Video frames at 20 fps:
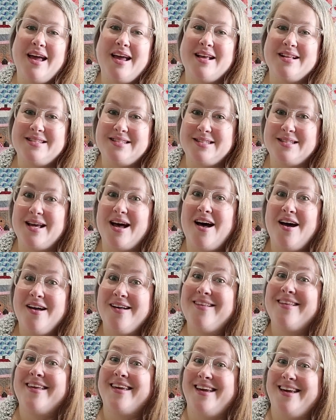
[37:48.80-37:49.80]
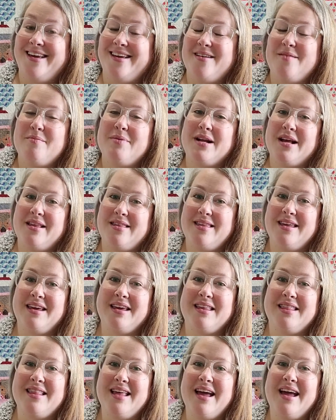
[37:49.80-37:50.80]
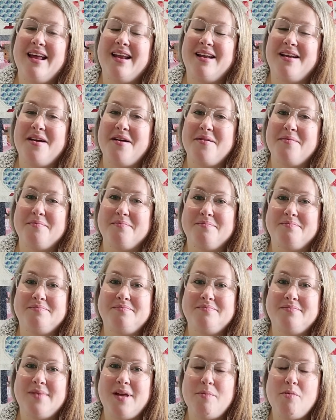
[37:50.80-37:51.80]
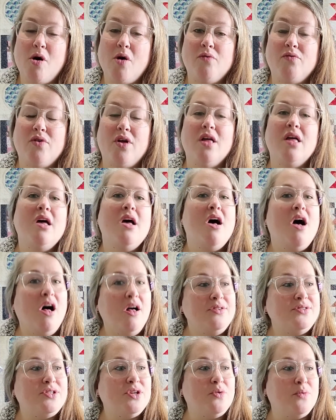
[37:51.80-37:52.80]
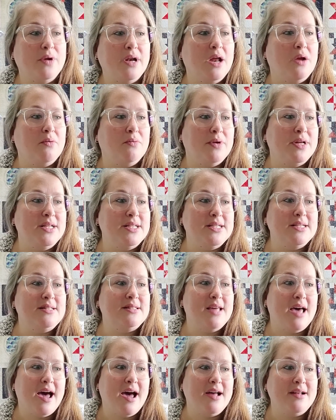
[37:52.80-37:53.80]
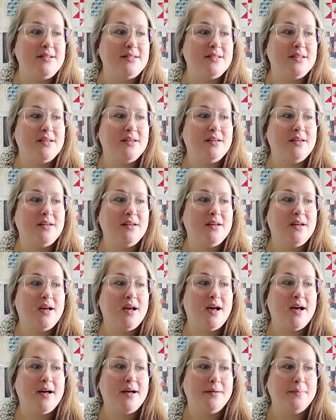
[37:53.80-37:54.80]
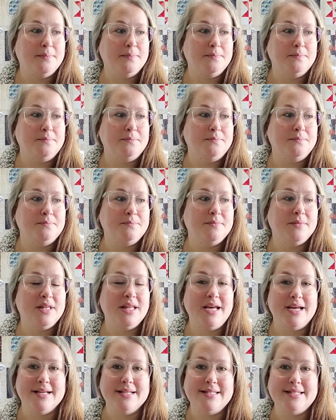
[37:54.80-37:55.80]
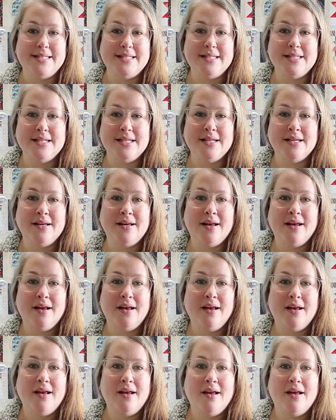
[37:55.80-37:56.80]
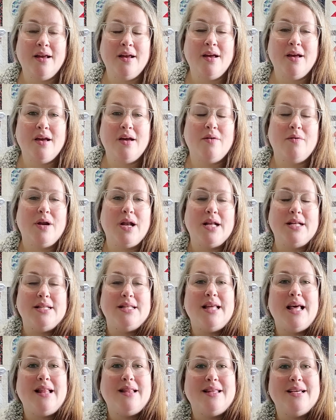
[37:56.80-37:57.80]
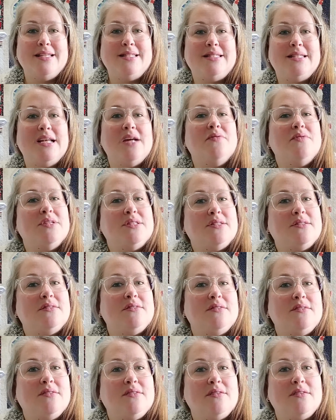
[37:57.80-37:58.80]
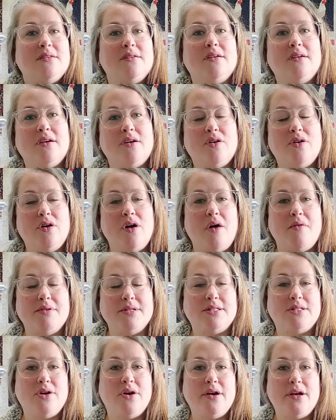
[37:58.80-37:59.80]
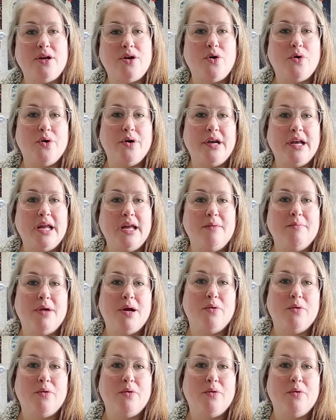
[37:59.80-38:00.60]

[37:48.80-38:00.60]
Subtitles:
it's ugly, but I think that I'm hopeful. Also, when I redid that list, when I did that list and I was trying to coordinate